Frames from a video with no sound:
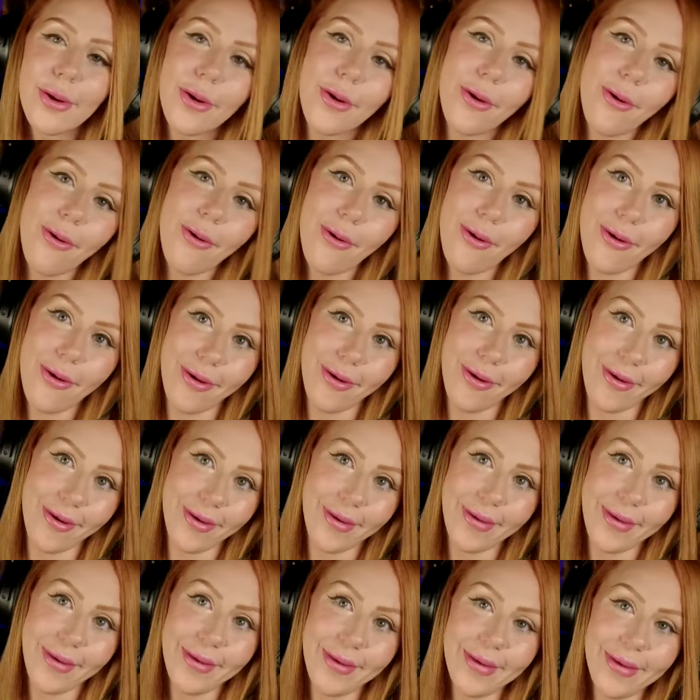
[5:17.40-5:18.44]

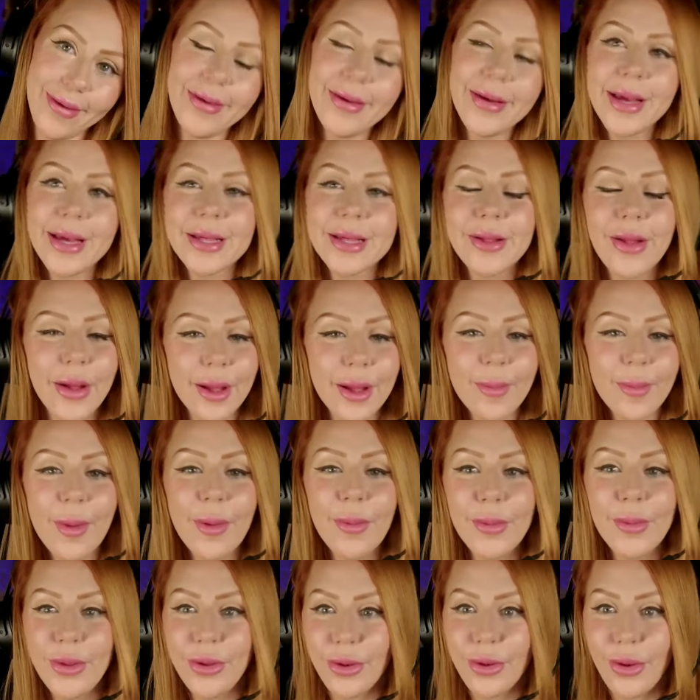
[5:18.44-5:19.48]
Aw, he's talking about
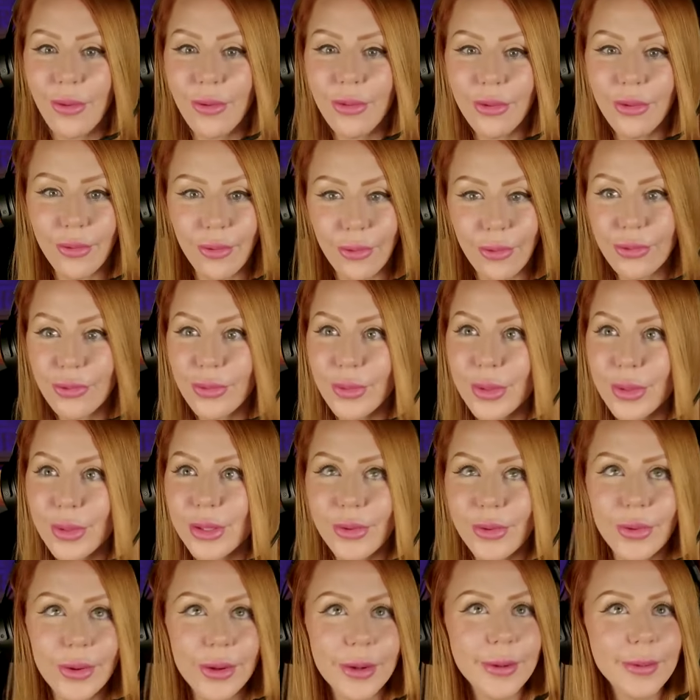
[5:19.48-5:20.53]
when you go to the grocery
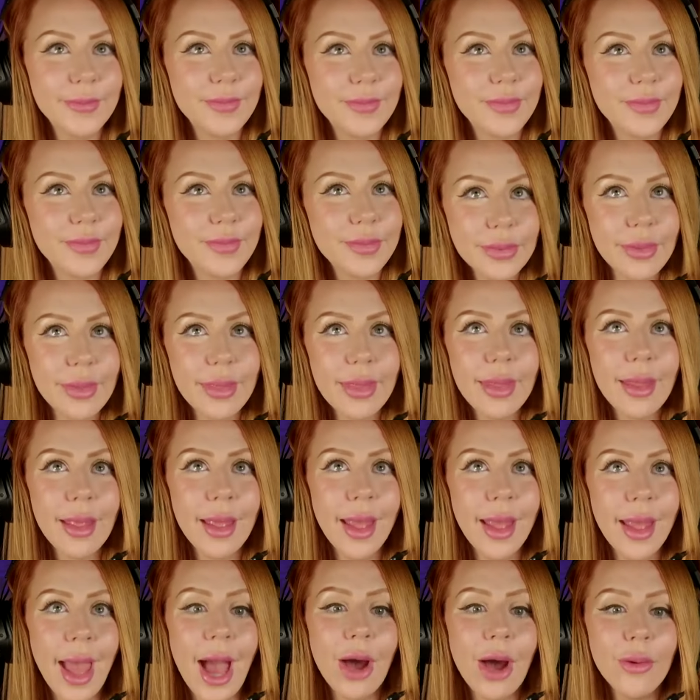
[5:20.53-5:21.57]
store,
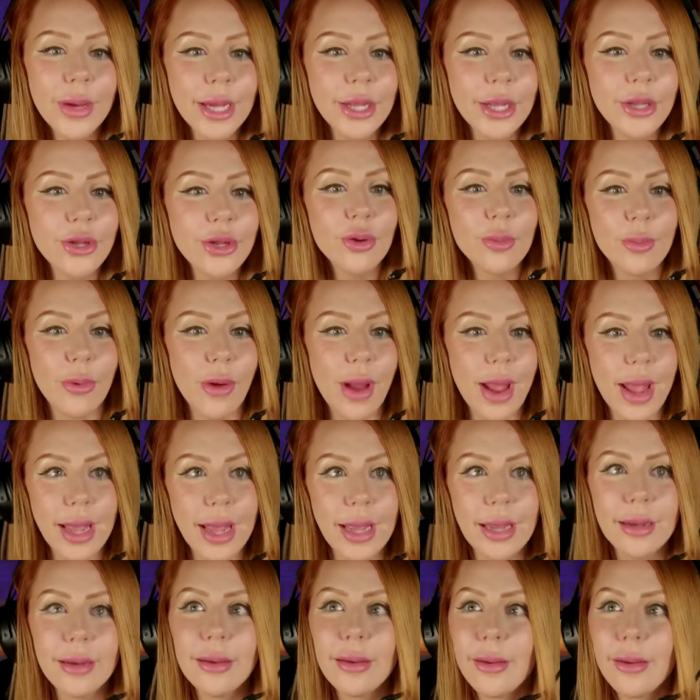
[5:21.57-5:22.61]
how in your
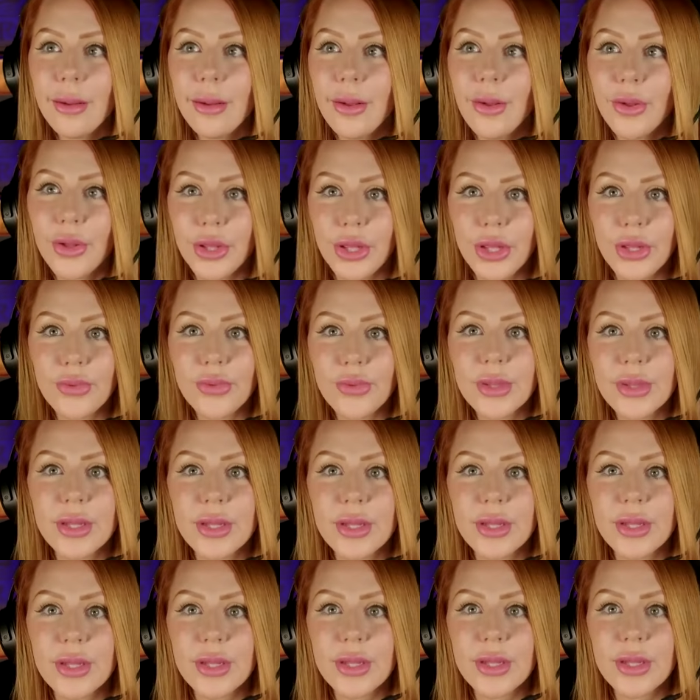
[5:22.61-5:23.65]
brain you
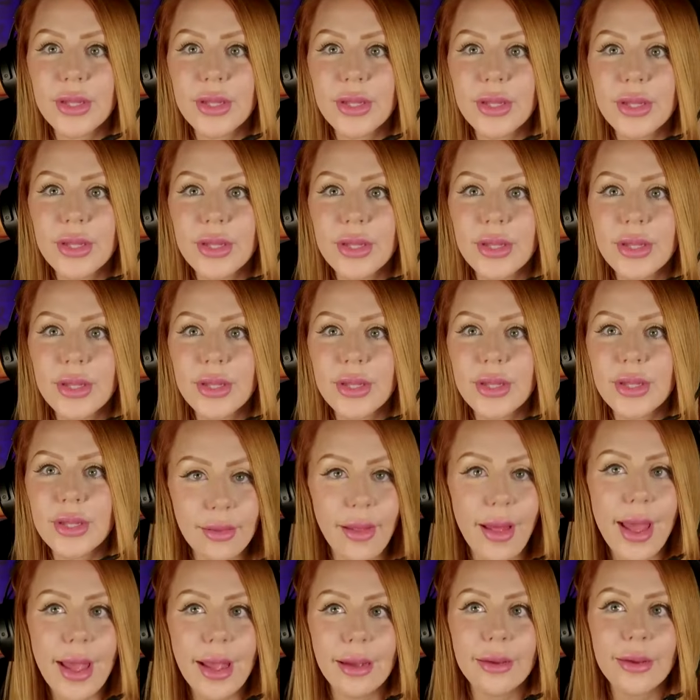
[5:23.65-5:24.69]
still say, like,
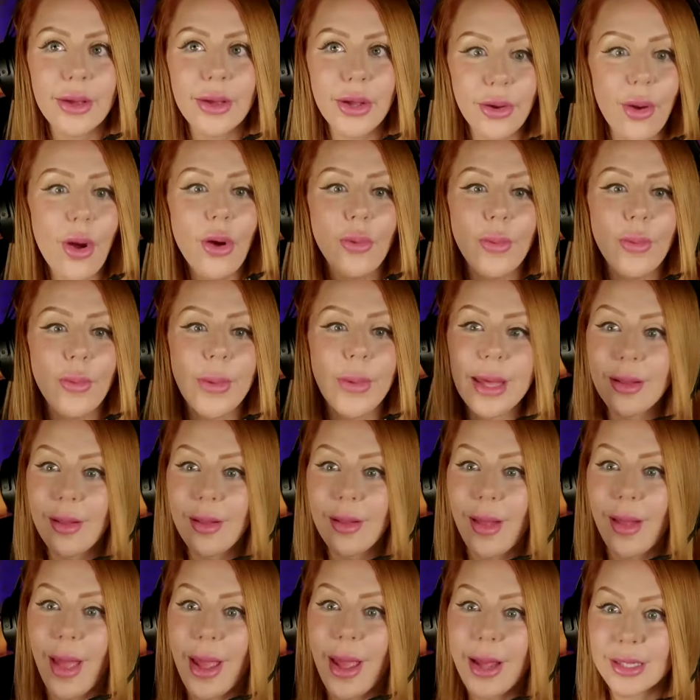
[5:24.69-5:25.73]
you know, oh, he likes
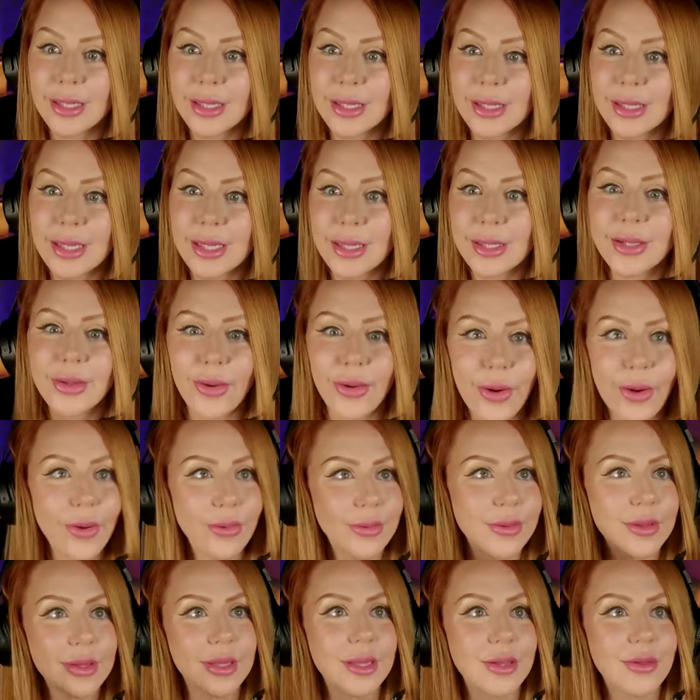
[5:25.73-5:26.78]
this, or oh,
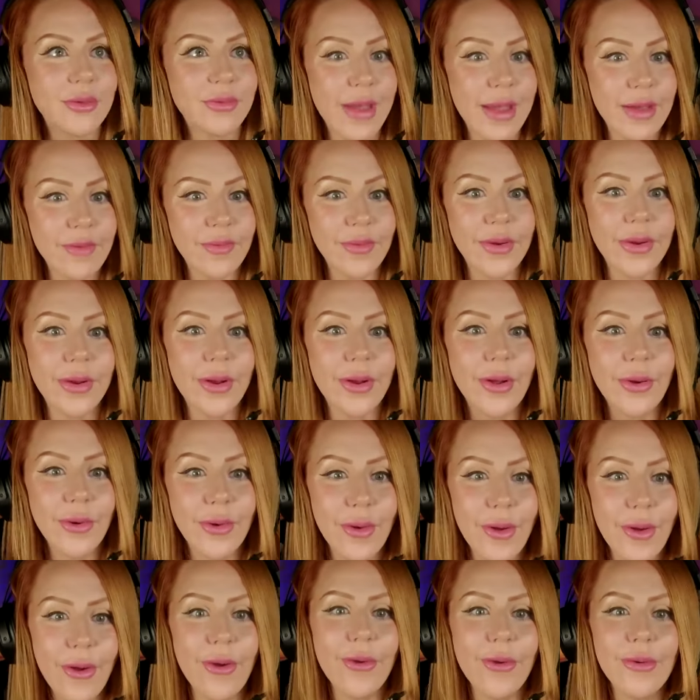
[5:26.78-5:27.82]
this is his favorite, or
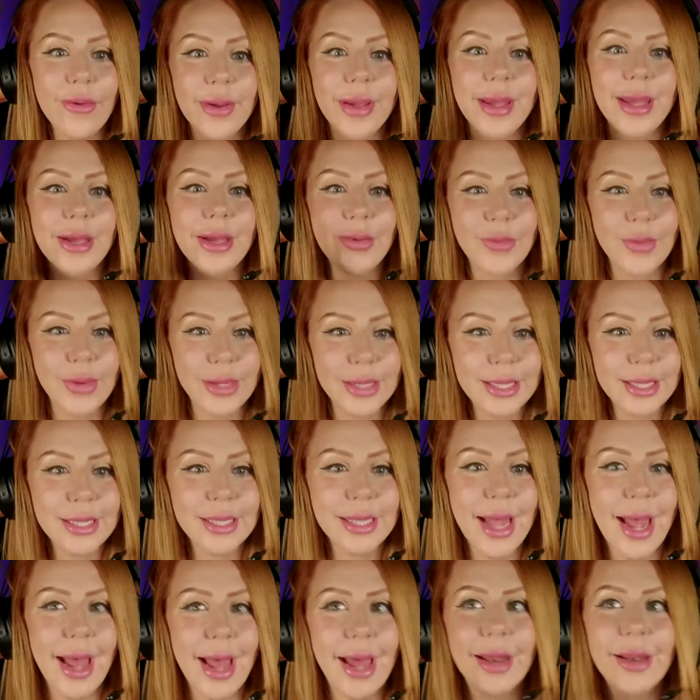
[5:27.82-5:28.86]
oh, he wants
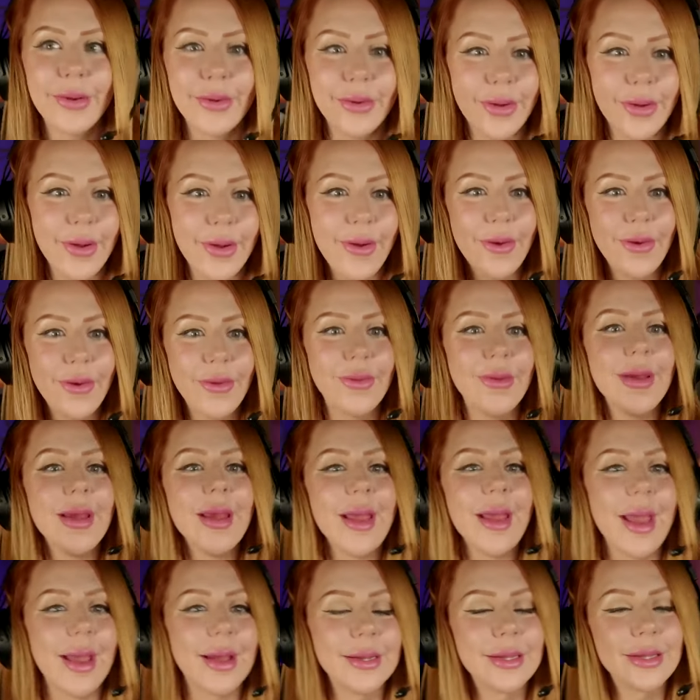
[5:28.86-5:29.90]
that, or oh,
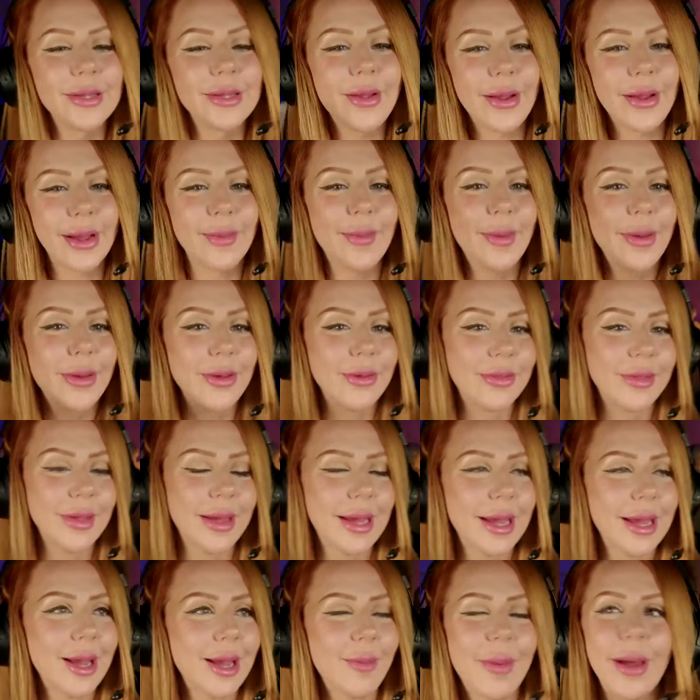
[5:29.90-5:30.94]
and he's talking about you
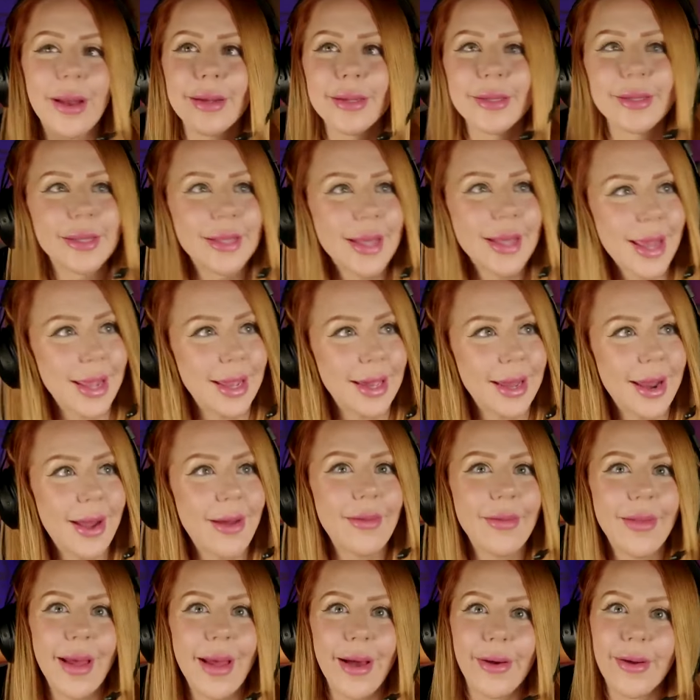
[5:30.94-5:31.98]
thinking about it and saying it out
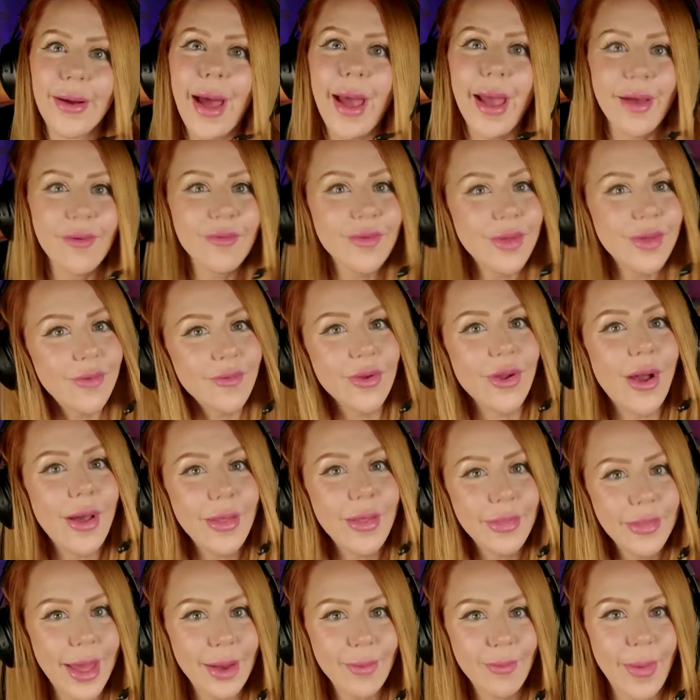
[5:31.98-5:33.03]
loud. I have never
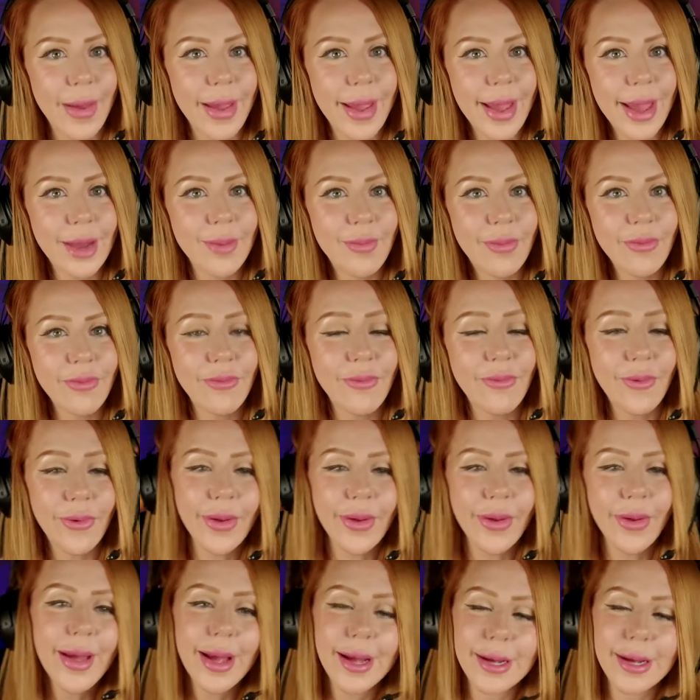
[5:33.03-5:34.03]
gotten that in my head before.